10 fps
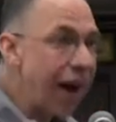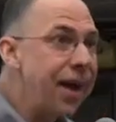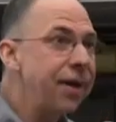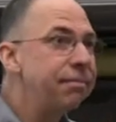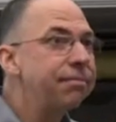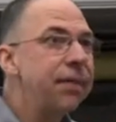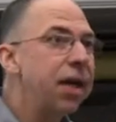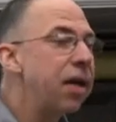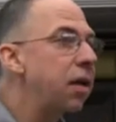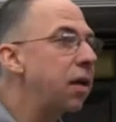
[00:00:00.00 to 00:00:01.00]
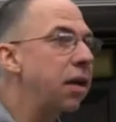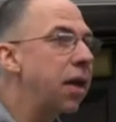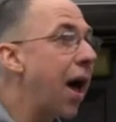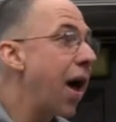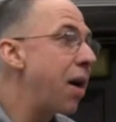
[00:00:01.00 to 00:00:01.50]
I didn't,
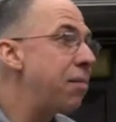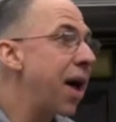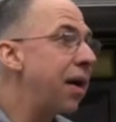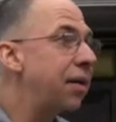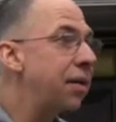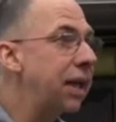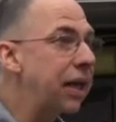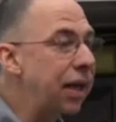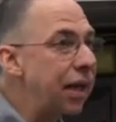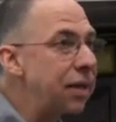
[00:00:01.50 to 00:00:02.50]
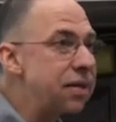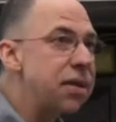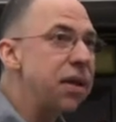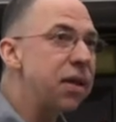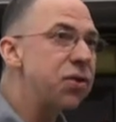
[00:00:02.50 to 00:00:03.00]
I'm not
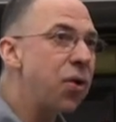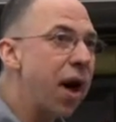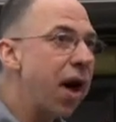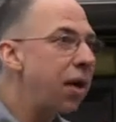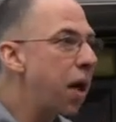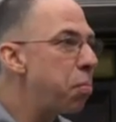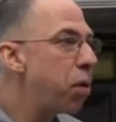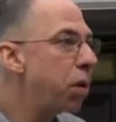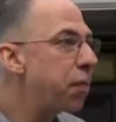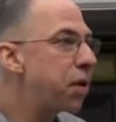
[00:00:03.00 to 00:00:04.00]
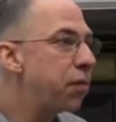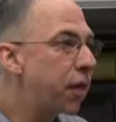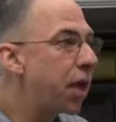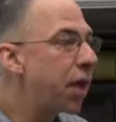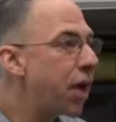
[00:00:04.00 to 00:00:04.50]
into this, so I pulled up the
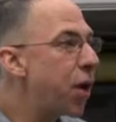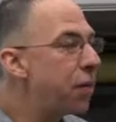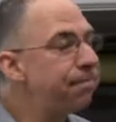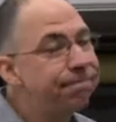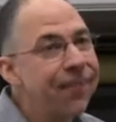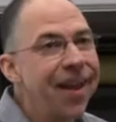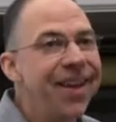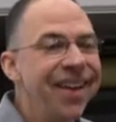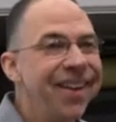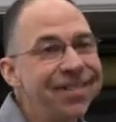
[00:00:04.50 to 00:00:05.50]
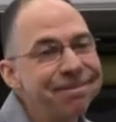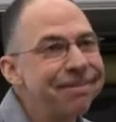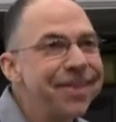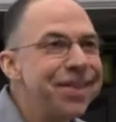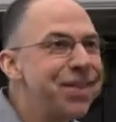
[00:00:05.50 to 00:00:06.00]
video,
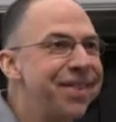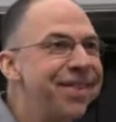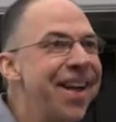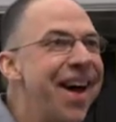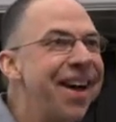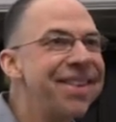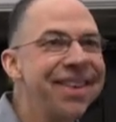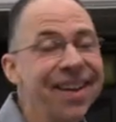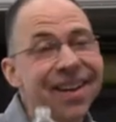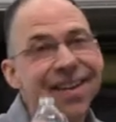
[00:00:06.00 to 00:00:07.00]
just not.